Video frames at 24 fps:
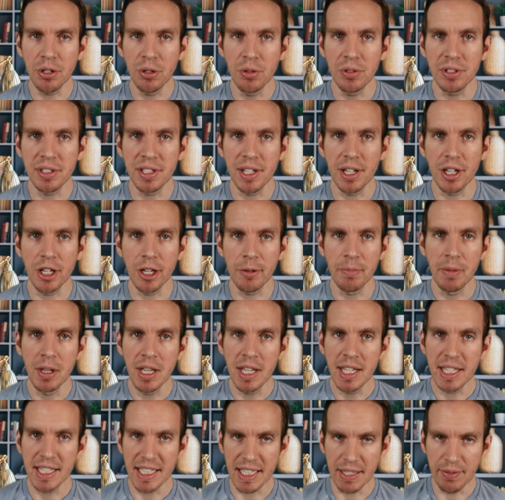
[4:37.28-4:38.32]
news there.
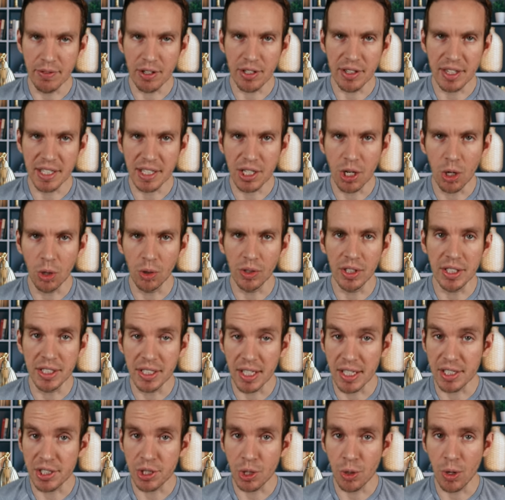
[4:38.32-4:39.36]
Even if the COLA does